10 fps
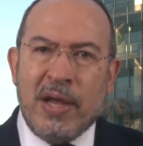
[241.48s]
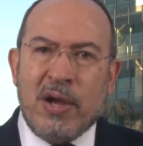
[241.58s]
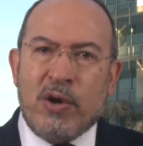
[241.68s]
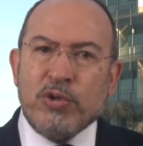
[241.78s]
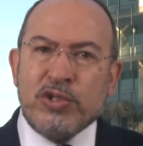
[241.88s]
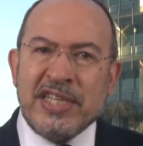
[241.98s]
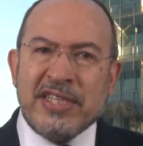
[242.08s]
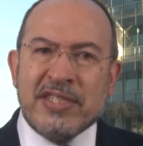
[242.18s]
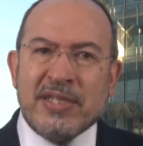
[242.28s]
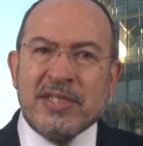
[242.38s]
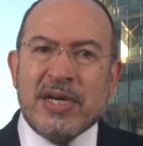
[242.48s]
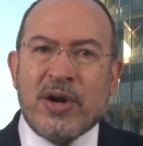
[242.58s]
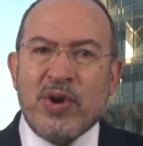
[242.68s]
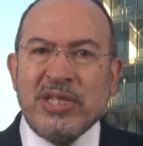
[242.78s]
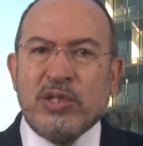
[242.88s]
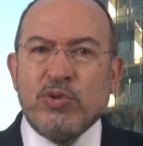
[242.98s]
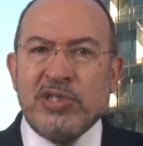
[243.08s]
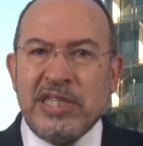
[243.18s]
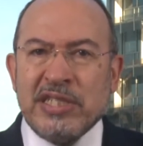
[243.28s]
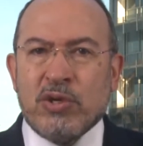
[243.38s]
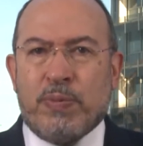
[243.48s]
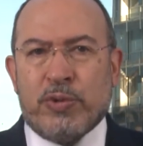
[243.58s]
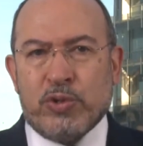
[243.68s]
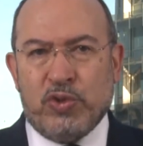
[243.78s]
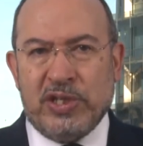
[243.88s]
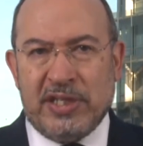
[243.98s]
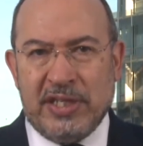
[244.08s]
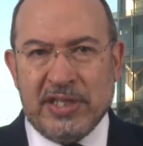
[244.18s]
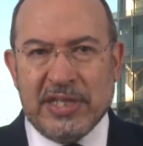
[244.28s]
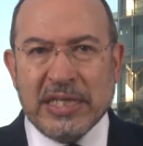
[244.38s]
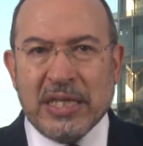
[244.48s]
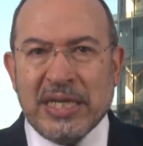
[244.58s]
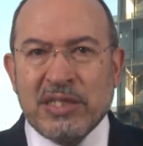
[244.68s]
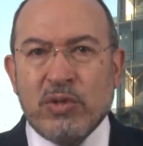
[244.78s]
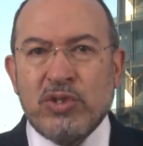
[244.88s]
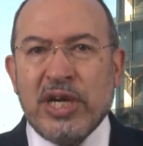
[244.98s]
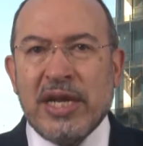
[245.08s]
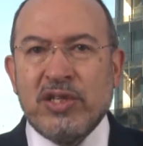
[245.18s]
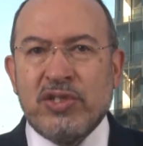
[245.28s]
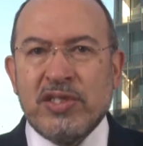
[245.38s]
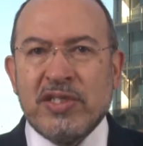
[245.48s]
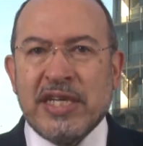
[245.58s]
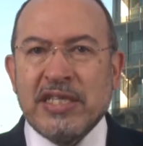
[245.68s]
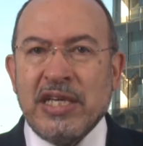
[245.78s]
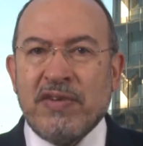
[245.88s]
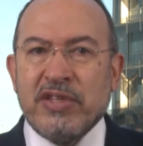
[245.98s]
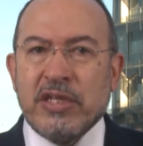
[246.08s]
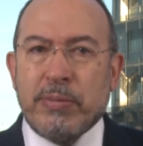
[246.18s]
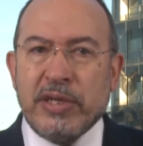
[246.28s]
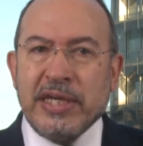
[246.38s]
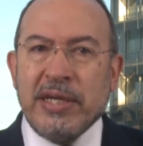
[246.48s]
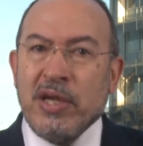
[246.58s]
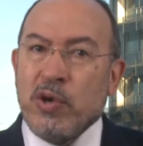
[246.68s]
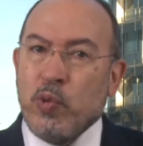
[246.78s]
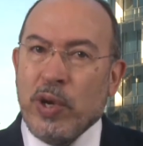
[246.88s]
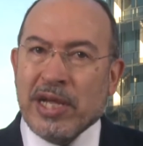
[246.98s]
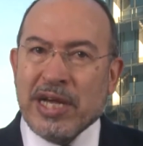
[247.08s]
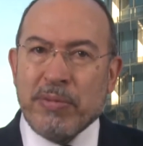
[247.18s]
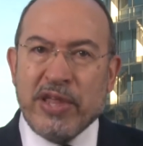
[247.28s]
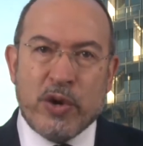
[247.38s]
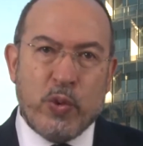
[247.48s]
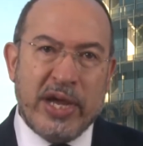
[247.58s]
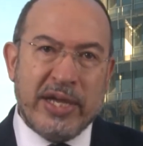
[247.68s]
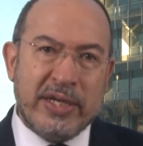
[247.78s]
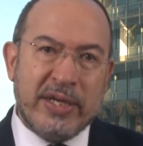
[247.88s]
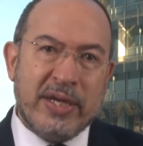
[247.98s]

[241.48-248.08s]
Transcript: whose citizens are ready to seize the opportunities and address the challenges that inevitably will come their way.